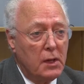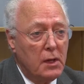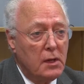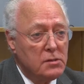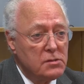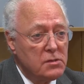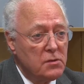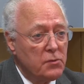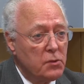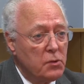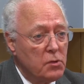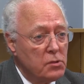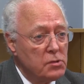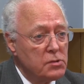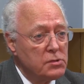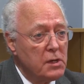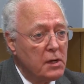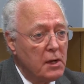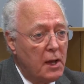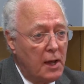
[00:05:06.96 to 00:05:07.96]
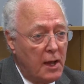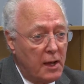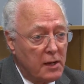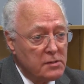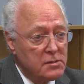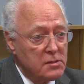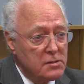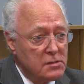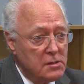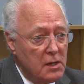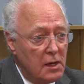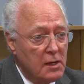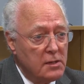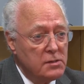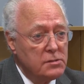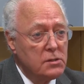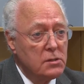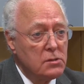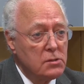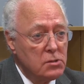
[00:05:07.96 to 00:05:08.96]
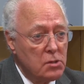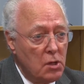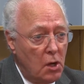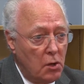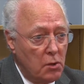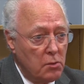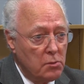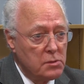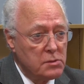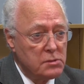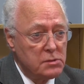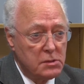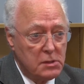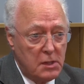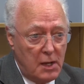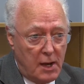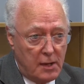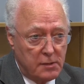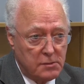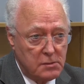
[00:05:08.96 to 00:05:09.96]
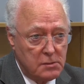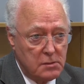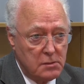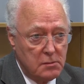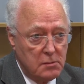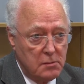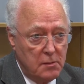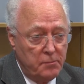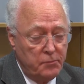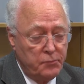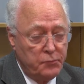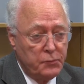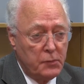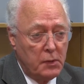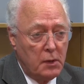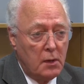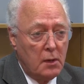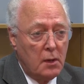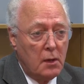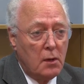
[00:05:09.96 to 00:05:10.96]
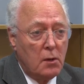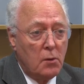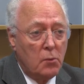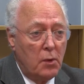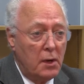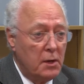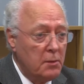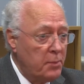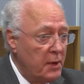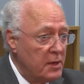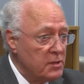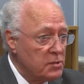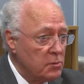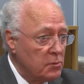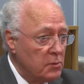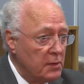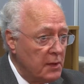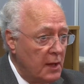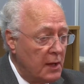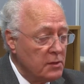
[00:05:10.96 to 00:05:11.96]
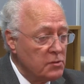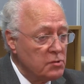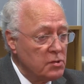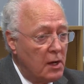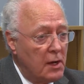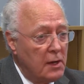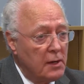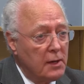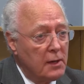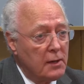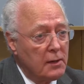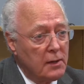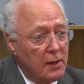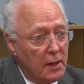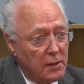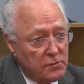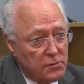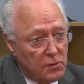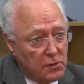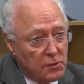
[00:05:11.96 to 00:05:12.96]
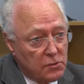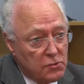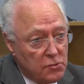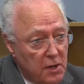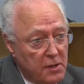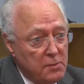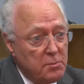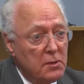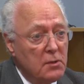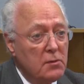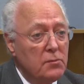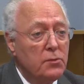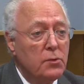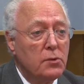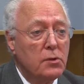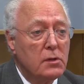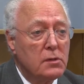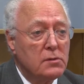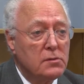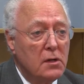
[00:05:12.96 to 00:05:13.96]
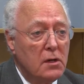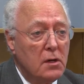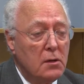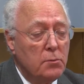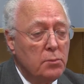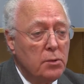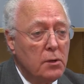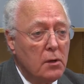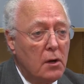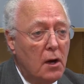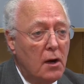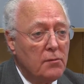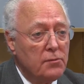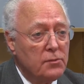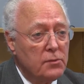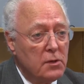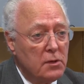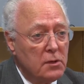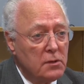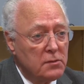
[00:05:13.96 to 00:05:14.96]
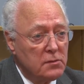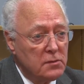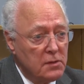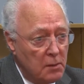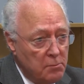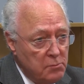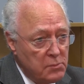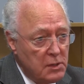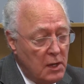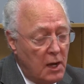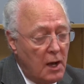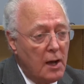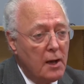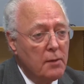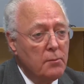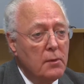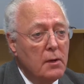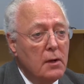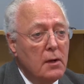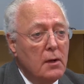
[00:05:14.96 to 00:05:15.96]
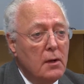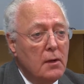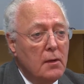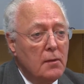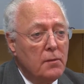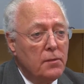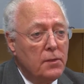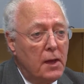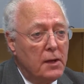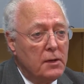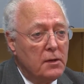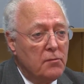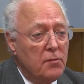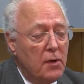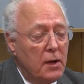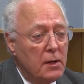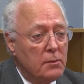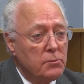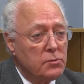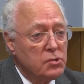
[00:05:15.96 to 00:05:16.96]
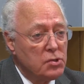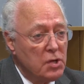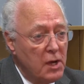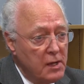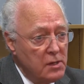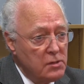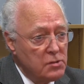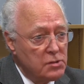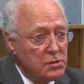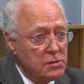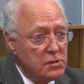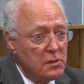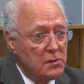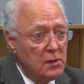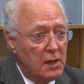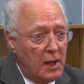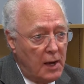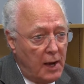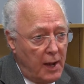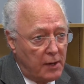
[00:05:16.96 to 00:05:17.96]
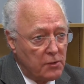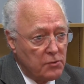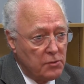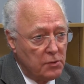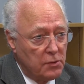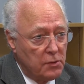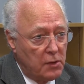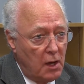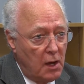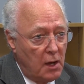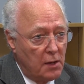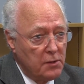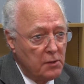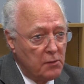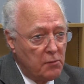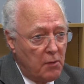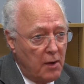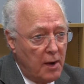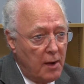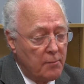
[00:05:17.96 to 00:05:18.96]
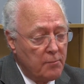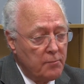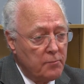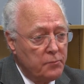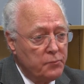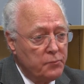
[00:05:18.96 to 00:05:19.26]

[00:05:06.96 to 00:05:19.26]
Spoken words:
is, of course, an exercise tolerance test. When a patient with angina gets on a treadmill, for example, after some time, they develop changes in the electrocardiogram,